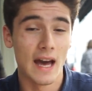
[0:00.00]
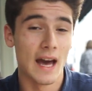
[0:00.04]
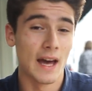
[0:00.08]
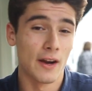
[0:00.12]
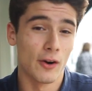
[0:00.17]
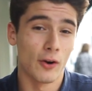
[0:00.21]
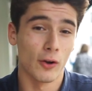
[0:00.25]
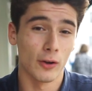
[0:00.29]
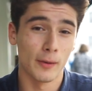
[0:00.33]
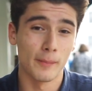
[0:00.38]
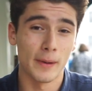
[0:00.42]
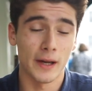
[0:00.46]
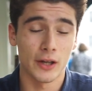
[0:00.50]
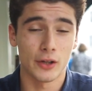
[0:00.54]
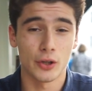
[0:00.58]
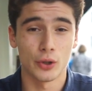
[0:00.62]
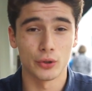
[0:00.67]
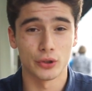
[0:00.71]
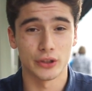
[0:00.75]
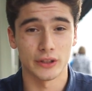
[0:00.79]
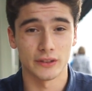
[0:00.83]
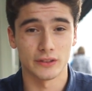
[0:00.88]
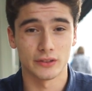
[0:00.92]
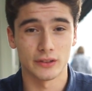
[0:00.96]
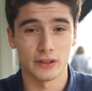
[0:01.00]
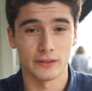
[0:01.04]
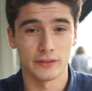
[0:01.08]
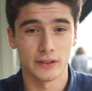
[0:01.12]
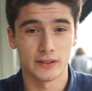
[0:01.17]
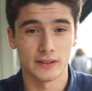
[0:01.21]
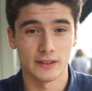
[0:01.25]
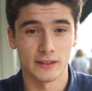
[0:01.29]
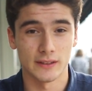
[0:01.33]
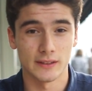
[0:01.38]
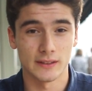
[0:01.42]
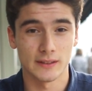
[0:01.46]
and all of my coaching
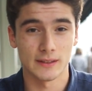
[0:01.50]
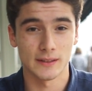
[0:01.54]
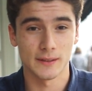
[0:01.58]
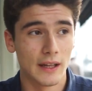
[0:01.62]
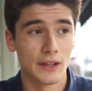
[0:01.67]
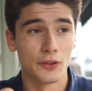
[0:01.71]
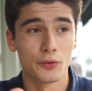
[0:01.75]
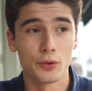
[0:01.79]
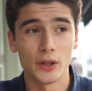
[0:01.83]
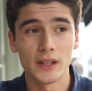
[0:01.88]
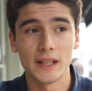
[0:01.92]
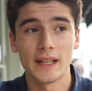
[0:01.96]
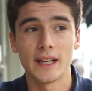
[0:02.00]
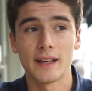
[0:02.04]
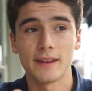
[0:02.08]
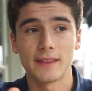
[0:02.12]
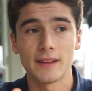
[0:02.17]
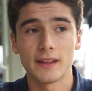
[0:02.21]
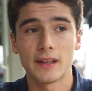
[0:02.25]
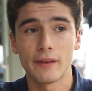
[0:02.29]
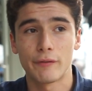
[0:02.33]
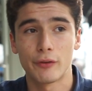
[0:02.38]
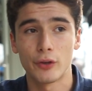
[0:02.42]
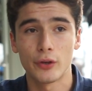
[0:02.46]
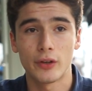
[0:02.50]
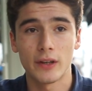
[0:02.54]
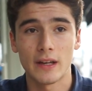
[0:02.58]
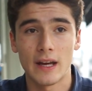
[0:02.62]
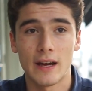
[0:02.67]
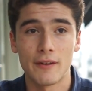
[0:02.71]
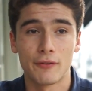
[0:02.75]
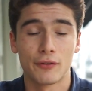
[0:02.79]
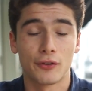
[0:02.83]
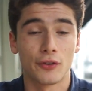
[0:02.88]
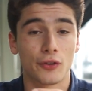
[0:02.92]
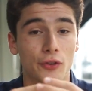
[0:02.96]
services. And really, I think if you can
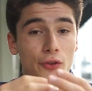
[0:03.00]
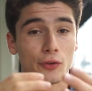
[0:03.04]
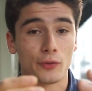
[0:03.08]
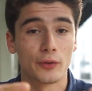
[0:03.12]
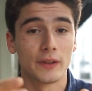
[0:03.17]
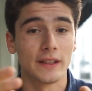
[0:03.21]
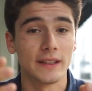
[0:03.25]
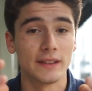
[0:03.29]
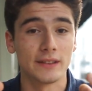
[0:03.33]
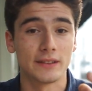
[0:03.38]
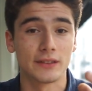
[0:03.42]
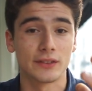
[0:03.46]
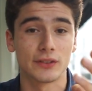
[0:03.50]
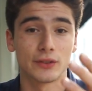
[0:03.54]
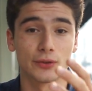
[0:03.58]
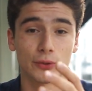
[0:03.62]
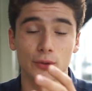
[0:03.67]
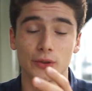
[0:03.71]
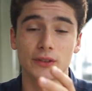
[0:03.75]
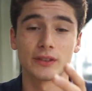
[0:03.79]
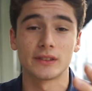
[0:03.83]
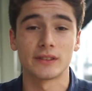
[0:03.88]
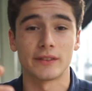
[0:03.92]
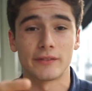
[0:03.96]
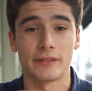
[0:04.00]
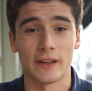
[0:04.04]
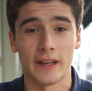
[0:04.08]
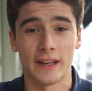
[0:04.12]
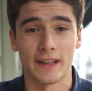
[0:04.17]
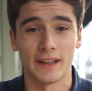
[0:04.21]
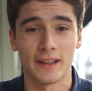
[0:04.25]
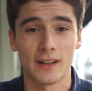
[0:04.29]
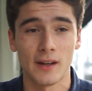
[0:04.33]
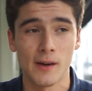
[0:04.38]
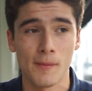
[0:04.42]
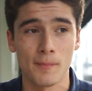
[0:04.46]
have three sources of
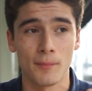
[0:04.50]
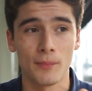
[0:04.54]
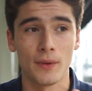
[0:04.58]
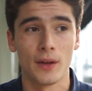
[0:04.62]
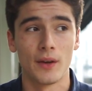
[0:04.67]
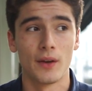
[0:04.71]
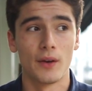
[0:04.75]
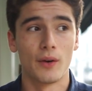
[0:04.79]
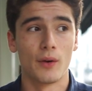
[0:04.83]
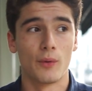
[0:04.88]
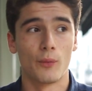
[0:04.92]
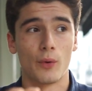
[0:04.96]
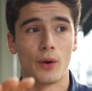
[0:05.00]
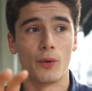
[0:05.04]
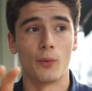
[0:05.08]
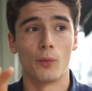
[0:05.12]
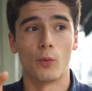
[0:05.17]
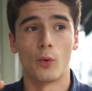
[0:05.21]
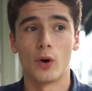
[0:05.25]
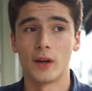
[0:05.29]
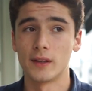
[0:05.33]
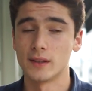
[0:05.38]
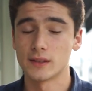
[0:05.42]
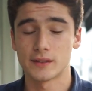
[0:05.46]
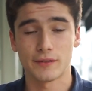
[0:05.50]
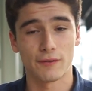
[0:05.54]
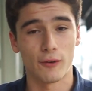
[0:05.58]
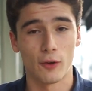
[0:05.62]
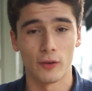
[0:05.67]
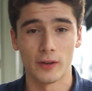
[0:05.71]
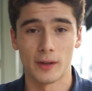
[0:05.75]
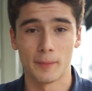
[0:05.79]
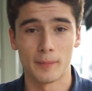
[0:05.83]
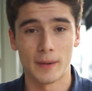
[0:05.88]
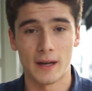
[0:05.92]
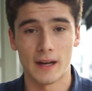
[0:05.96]
income when one is
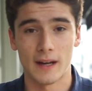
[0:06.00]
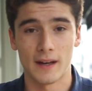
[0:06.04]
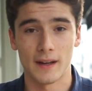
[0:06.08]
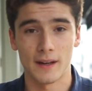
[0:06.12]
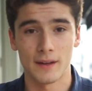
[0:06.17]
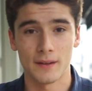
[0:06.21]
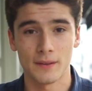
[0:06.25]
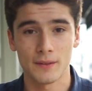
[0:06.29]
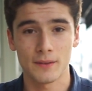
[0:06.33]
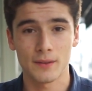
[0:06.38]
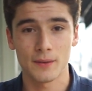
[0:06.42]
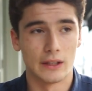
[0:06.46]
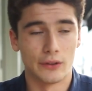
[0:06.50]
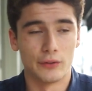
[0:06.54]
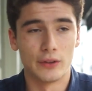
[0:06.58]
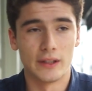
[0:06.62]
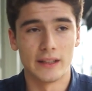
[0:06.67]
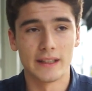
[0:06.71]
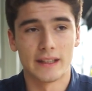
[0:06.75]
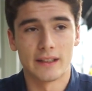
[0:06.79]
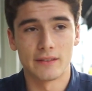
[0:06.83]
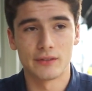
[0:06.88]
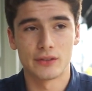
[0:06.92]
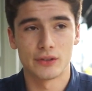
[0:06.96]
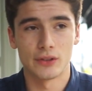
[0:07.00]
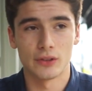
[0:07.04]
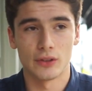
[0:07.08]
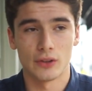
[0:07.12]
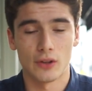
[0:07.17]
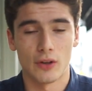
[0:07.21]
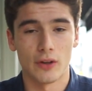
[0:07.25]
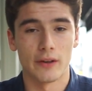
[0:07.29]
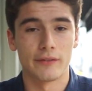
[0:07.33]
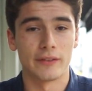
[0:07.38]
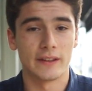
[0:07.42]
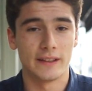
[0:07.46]
falling behind, it really gives you a
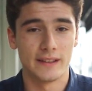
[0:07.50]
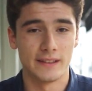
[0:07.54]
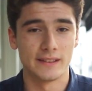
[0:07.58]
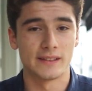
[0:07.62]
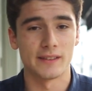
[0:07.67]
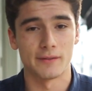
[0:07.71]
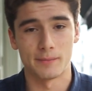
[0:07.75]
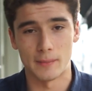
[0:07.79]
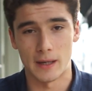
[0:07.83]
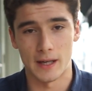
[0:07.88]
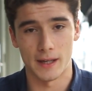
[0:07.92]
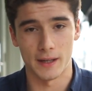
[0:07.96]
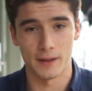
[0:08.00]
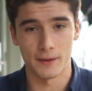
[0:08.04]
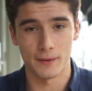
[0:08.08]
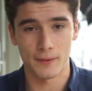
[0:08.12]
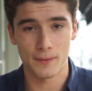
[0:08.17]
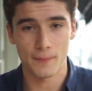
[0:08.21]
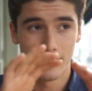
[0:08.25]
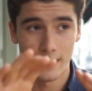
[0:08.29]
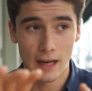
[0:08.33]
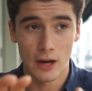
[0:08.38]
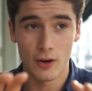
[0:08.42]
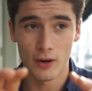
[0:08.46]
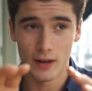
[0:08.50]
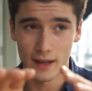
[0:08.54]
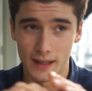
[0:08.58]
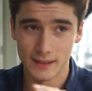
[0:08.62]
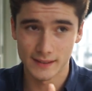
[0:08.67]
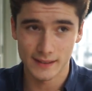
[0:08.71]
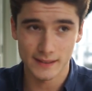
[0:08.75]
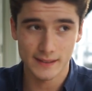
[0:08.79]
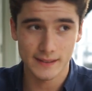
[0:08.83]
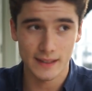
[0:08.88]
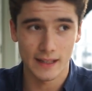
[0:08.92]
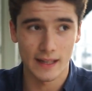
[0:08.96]
lot of ease of mind. Now,
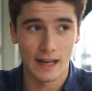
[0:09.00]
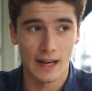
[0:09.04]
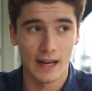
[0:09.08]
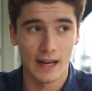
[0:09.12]
as I said,